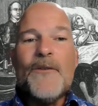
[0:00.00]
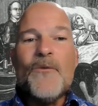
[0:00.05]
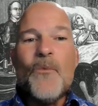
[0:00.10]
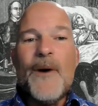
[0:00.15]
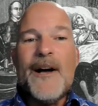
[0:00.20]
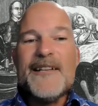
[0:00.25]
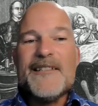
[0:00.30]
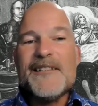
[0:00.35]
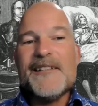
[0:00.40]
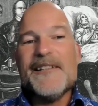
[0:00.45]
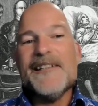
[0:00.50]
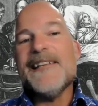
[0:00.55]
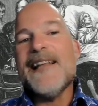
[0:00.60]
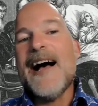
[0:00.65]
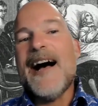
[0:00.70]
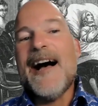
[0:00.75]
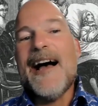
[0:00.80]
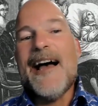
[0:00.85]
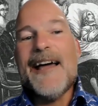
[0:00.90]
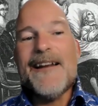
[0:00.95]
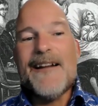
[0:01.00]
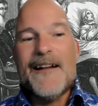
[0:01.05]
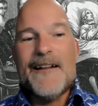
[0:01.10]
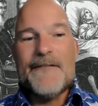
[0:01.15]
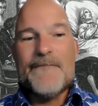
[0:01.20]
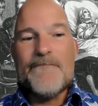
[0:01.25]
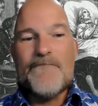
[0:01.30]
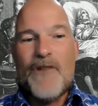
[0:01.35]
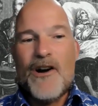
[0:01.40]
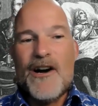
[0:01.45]
When Wesley died
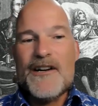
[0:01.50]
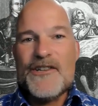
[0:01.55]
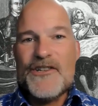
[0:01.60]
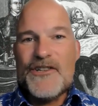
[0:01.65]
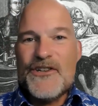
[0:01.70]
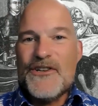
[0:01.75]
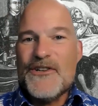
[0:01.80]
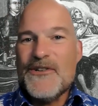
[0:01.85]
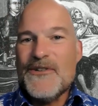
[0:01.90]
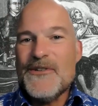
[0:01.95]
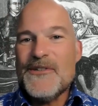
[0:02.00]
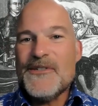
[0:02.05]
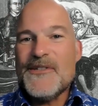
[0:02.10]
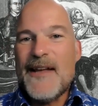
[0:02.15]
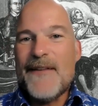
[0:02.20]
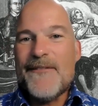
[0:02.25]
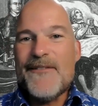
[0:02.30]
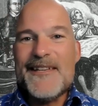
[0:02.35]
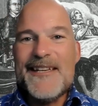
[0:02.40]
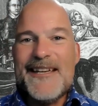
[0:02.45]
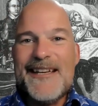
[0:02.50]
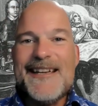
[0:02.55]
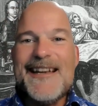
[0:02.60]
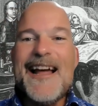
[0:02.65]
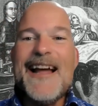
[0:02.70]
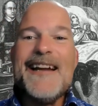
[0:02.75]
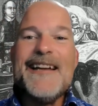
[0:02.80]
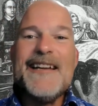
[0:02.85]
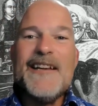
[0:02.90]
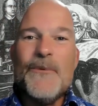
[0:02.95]
on March 2,
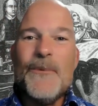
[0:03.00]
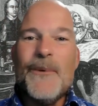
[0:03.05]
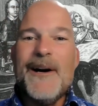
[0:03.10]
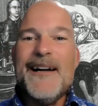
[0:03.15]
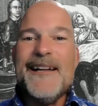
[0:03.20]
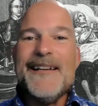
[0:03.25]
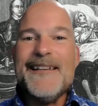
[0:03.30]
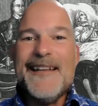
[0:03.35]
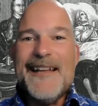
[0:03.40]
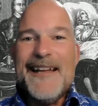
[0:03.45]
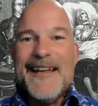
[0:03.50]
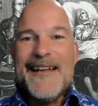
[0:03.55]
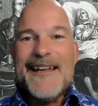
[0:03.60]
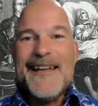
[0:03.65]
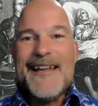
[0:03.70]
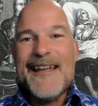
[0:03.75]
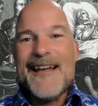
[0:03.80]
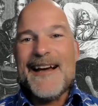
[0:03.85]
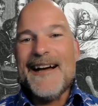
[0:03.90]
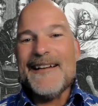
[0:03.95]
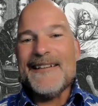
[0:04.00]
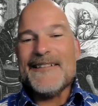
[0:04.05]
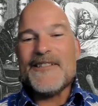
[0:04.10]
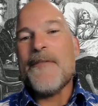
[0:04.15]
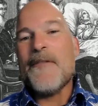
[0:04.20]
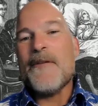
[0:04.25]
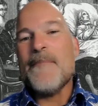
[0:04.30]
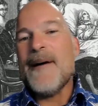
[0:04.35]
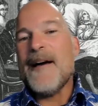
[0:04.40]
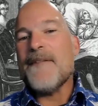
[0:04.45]
1791,
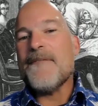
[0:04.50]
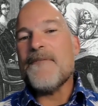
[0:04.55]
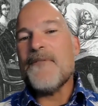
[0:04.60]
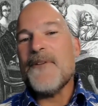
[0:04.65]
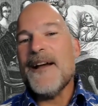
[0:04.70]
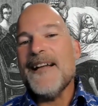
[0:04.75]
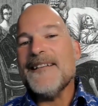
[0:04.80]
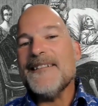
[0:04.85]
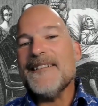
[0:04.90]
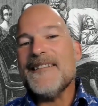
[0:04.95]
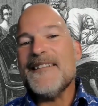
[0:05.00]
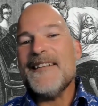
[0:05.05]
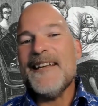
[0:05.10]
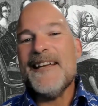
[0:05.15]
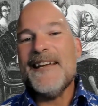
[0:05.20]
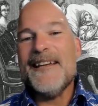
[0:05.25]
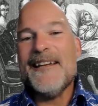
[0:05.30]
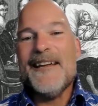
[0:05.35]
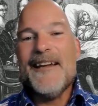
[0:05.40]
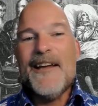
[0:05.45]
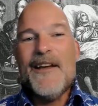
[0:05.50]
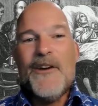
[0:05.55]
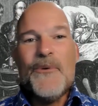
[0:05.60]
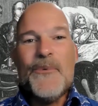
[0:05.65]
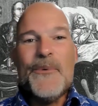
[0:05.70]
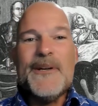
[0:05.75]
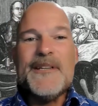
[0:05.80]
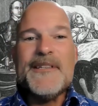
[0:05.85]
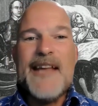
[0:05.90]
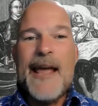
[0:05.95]
surrounded by friends, he
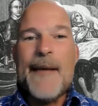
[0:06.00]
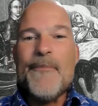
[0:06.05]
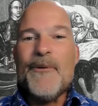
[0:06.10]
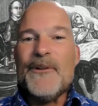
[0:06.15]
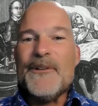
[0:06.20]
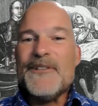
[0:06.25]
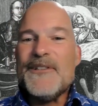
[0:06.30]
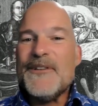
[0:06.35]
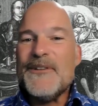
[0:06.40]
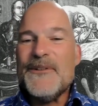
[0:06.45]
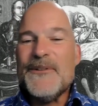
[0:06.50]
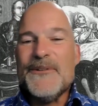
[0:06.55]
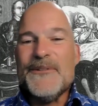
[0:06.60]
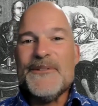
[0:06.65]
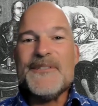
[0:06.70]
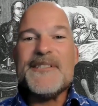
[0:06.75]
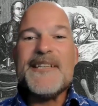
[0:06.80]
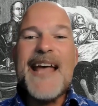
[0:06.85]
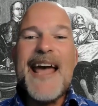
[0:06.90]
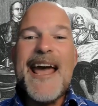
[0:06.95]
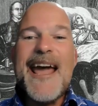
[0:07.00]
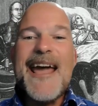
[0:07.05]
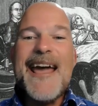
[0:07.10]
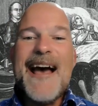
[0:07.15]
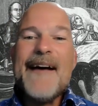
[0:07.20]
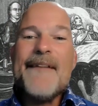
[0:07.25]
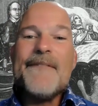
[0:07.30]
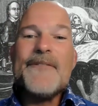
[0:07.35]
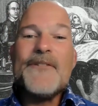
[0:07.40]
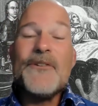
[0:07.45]
was able to
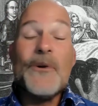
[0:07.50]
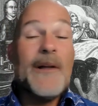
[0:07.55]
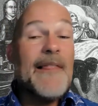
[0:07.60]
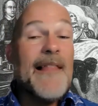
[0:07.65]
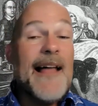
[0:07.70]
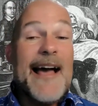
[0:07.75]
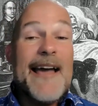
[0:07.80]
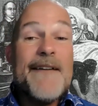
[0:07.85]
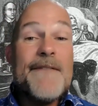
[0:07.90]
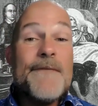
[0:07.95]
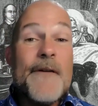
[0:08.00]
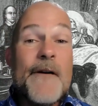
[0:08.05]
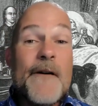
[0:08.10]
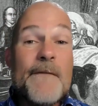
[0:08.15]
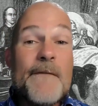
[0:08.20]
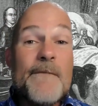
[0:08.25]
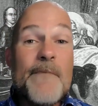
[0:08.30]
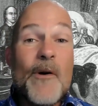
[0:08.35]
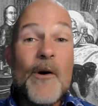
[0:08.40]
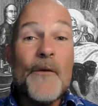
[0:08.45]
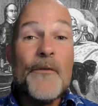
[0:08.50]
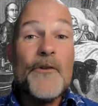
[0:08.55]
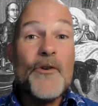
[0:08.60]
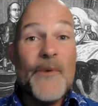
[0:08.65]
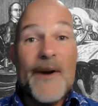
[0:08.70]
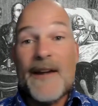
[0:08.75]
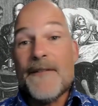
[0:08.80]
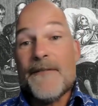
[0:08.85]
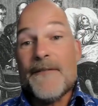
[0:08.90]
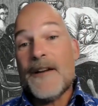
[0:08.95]
say, after a life of both
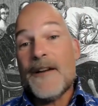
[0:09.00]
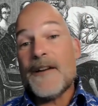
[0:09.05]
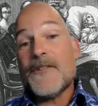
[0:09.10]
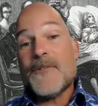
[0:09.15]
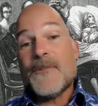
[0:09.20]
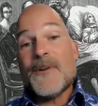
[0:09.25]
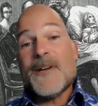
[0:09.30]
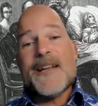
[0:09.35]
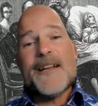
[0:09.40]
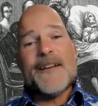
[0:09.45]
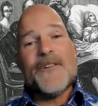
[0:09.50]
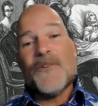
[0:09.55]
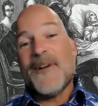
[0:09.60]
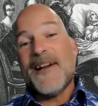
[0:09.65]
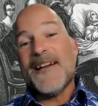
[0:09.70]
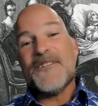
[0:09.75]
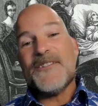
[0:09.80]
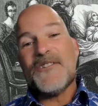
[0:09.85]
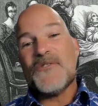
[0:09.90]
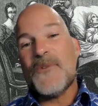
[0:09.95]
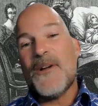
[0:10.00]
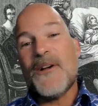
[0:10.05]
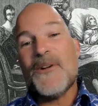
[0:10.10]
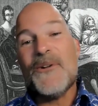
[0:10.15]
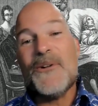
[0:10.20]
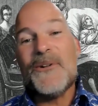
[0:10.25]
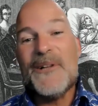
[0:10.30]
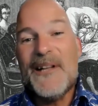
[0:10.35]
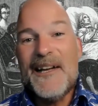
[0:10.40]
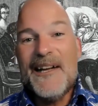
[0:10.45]
great victory and great
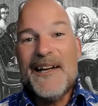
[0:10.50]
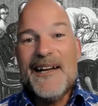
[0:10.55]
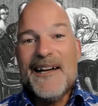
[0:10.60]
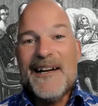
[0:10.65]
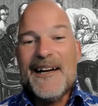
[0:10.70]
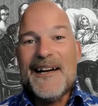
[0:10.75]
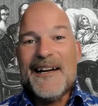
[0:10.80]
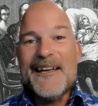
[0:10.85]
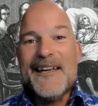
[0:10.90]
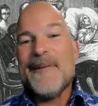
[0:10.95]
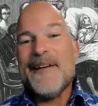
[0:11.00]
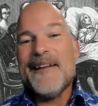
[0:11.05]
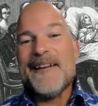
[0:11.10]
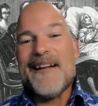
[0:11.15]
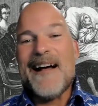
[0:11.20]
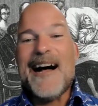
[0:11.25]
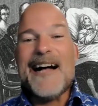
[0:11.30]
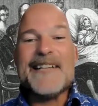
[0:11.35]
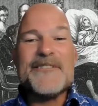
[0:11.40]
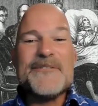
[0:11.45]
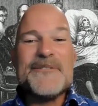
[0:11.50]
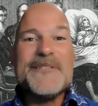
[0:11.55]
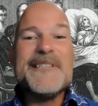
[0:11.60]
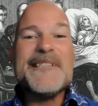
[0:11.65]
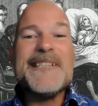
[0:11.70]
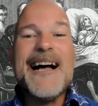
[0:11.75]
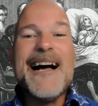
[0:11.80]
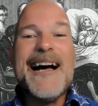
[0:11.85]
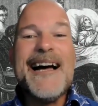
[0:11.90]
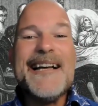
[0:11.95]
struggle, he had been
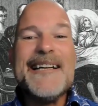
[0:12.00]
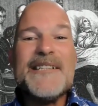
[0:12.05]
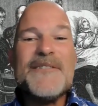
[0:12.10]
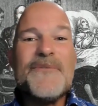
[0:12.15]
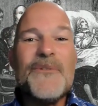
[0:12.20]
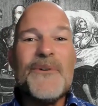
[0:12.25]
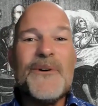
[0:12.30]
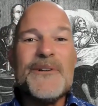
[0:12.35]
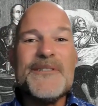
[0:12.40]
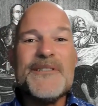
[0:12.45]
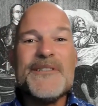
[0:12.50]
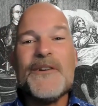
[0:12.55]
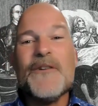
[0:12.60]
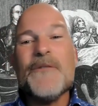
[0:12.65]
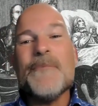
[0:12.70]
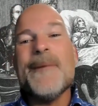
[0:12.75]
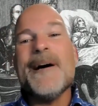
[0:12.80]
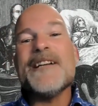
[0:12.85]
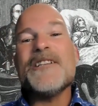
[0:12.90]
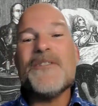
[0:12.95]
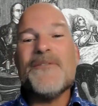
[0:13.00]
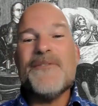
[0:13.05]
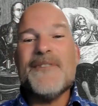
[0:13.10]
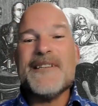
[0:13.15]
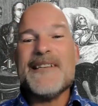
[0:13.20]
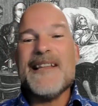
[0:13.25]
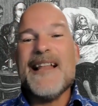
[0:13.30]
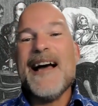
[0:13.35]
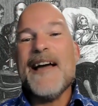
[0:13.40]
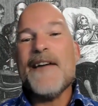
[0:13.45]
ostracized for so much
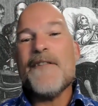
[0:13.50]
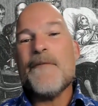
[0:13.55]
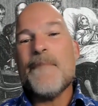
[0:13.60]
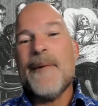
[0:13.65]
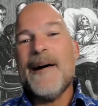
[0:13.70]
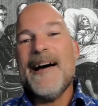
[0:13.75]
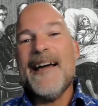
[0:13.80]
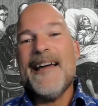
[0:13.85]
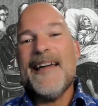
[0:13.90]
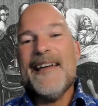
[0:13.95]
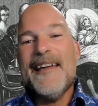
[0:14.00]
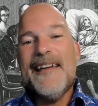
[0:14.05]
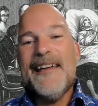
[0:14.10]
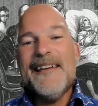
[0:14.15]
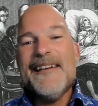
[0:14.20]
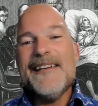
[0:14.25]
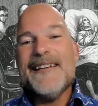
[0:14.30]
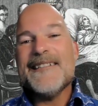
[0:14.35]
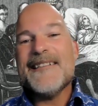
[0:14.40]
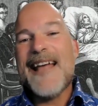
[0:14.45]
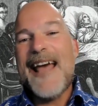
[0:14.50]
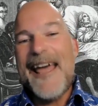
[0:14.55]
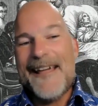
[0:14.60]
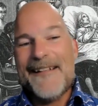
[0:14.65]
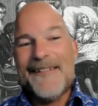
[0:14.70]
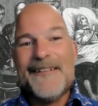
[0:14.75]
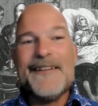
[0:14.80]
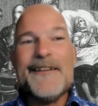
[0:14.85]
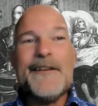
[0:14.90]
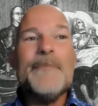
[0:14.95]
of his life by his
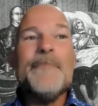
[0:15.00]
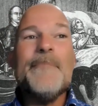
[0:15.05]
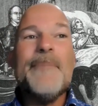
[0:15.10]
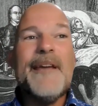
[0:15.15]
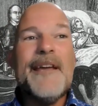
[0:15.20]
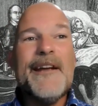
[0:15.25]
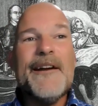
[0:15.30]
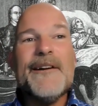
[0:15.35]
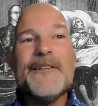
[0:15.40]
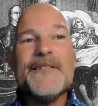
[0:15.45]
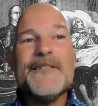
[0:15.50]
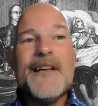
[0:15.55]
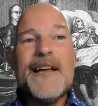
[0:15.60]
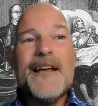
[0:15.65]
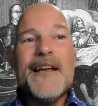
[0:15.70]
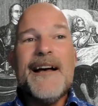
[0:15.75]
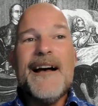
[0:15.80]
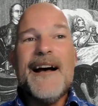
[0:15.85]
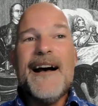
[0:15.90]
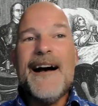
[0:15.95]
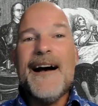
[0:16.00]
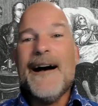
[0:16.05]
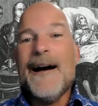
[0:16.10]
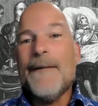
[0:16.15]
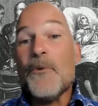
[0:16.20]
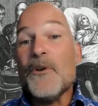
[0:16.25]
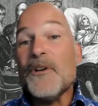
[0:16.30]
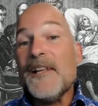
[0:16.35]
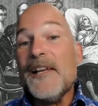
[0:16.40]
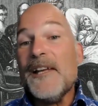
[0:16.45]
Anglican peers,
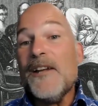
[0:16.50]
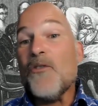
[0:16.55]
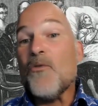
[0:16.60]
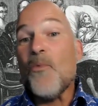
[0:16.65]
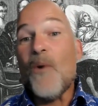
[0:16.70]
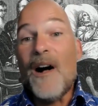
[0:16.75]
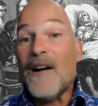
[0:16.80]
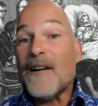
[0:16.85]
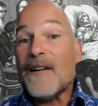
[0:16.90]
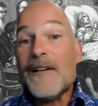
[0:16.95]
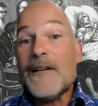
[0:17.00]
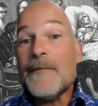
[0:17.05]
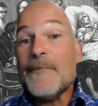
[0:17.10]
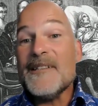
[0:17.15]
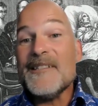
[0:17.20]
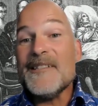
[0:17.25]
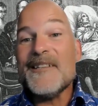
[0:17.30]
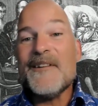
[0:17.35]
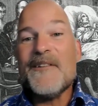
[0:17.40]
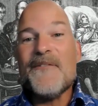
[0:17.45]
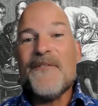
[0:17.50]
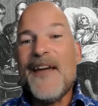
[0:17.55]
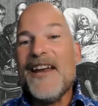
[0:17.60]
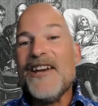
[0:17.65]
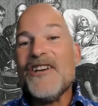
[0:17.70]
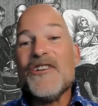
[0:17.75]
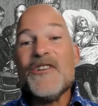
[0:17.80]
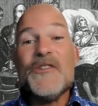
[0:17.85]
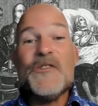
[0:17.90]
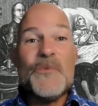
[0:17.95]
not really welcome. His
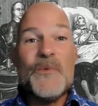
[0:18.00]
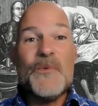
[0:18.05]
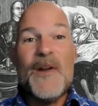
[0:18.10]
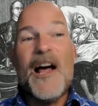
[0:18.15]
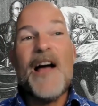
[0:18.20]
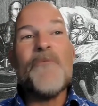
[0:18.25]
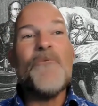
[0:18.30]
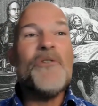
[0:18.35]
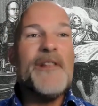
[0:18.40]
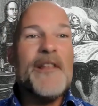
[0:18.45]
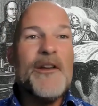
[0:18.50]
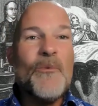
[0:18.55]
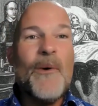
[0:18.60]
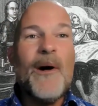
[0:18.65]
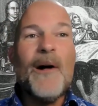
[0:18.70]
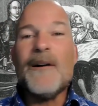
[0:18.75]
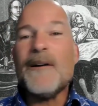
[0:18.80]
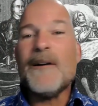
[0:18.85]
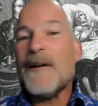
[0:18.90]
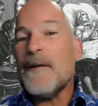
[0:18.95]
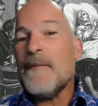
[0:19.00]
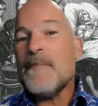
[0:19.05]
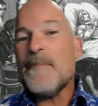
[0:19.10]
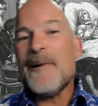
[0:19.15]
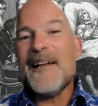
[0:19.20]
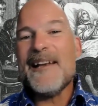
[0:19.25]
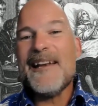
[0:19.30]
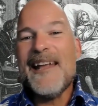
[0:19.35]
innovations were not really welcome.